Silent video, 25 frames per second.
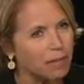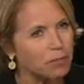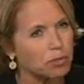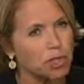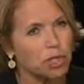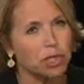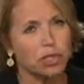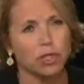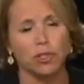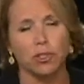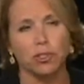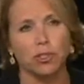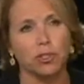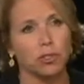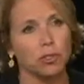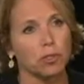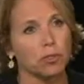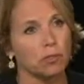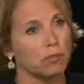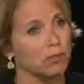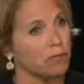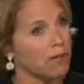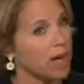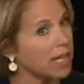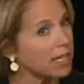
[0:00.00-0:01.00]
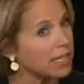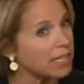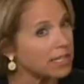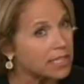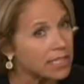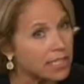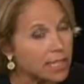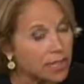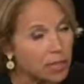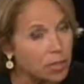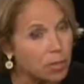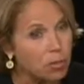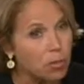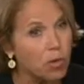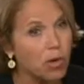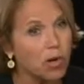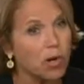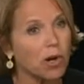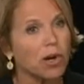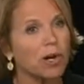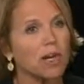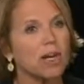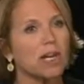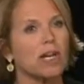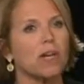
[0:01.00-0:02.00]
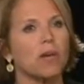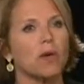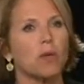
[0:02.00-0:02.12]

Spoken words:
Should you do volunteer work?